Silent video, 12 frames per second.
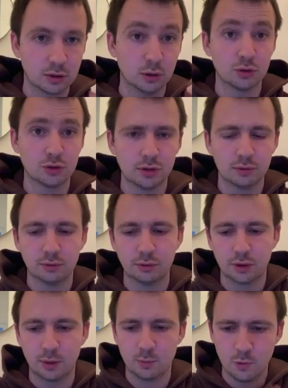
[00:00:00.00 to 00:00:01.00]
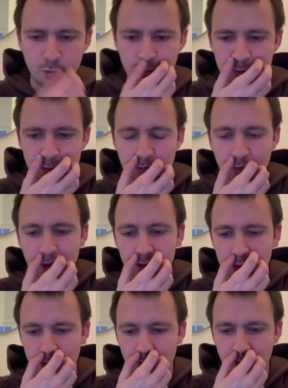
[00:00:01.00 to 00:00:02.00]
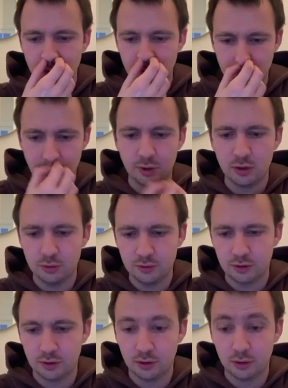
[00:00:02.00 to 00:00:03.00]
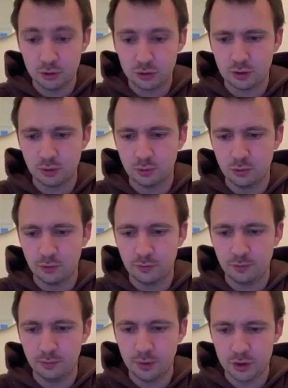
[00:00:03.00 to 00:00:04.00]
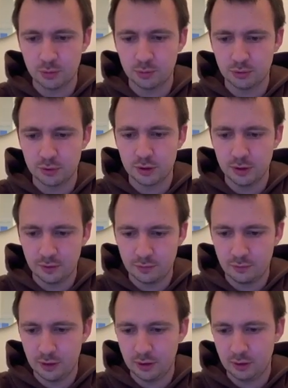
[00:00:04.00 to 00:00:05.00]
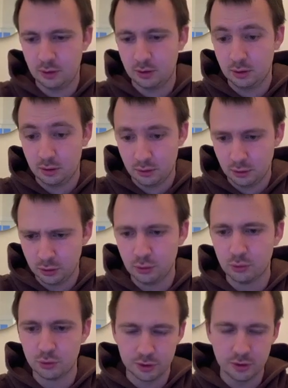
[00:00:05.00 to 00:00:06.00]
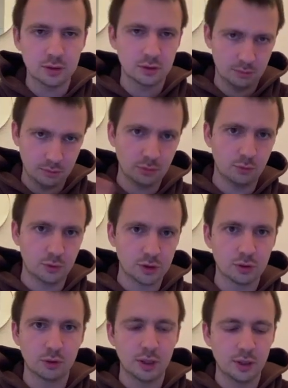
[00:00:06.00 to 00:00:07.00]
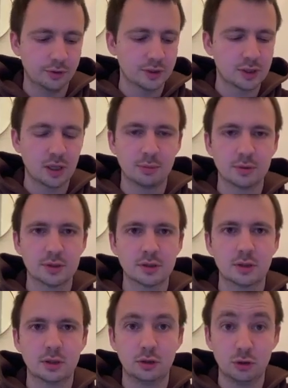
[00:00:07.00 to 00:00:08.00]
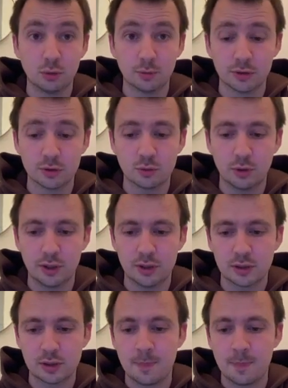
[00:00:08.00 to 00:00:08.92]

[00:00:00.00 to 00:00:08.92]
logical looking moves. So we know that the logical move, bishop to c3, loses. We saw how this happens in numerous ways.